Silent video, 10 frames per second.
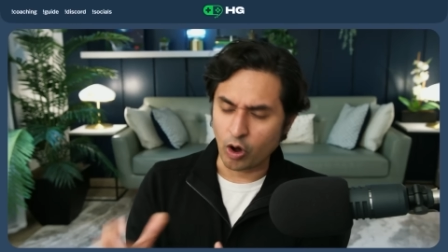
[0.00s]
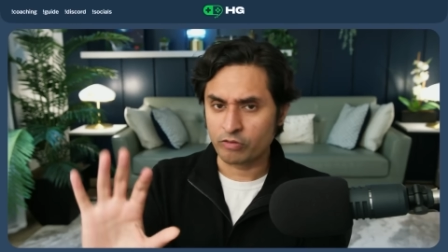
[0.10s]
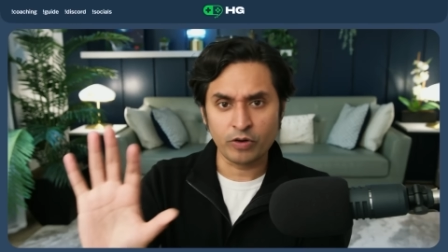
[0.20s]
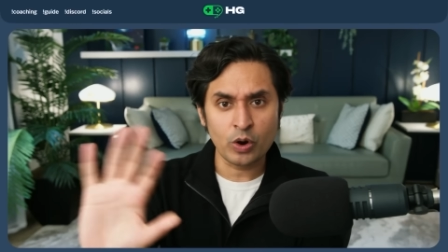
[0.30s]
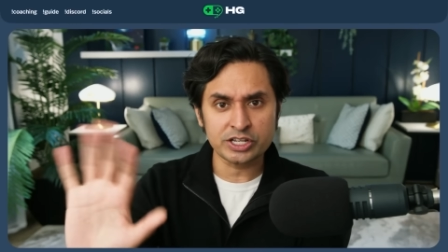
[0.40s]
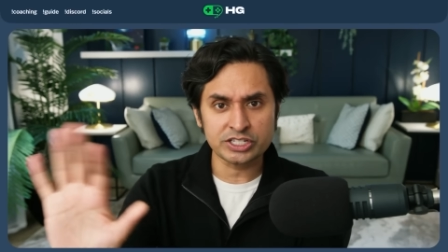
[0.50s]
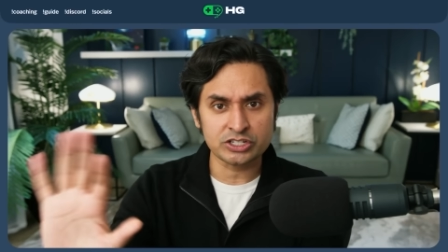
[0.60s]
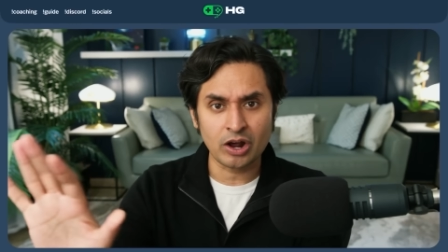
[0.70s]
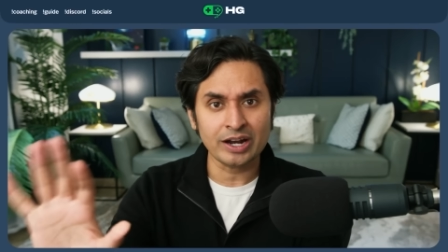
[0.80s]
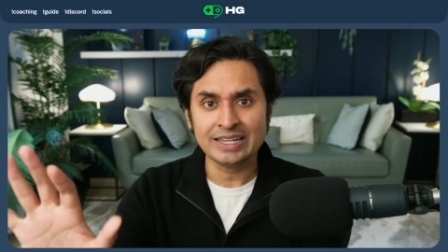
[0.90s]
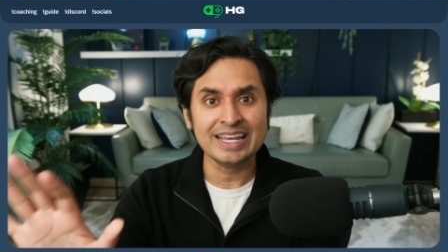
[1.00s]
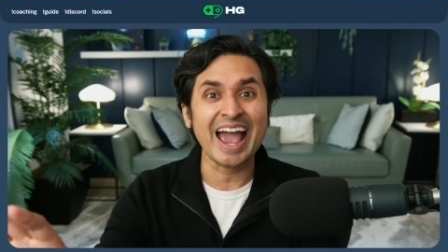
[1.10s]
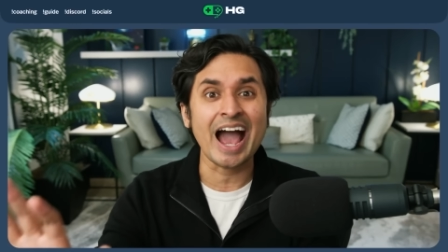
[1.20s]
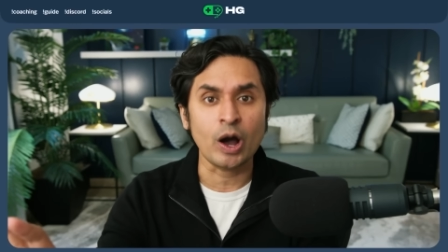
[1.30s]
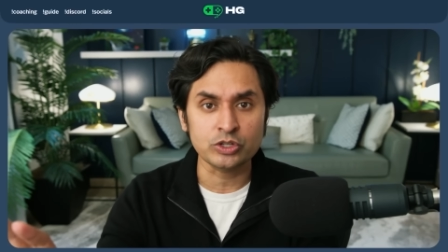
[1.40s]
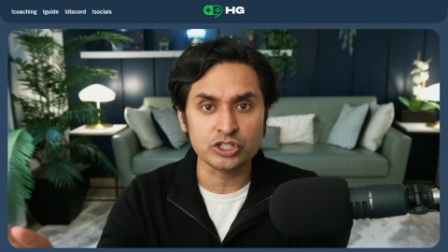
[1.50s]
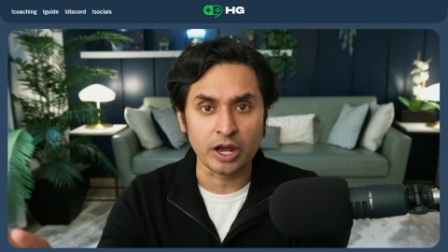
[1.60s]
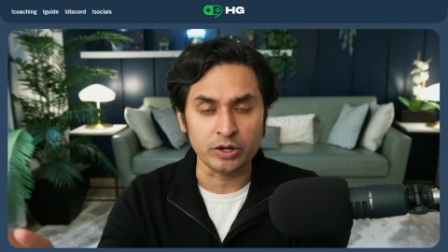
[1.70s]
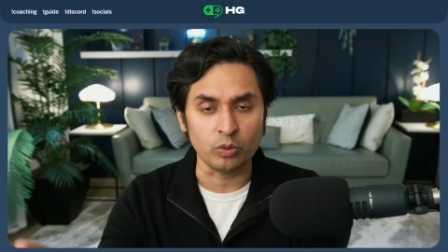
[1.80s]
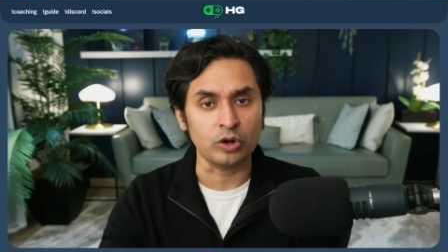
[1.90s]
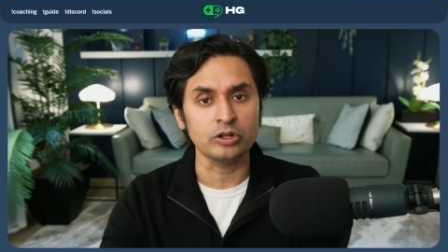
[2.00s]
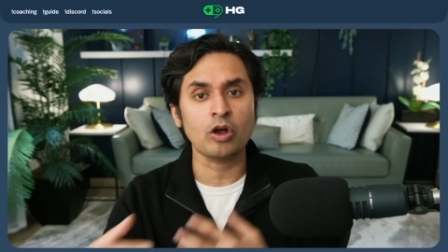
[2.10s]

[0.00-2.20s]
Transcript: Our focus is not in the outside world,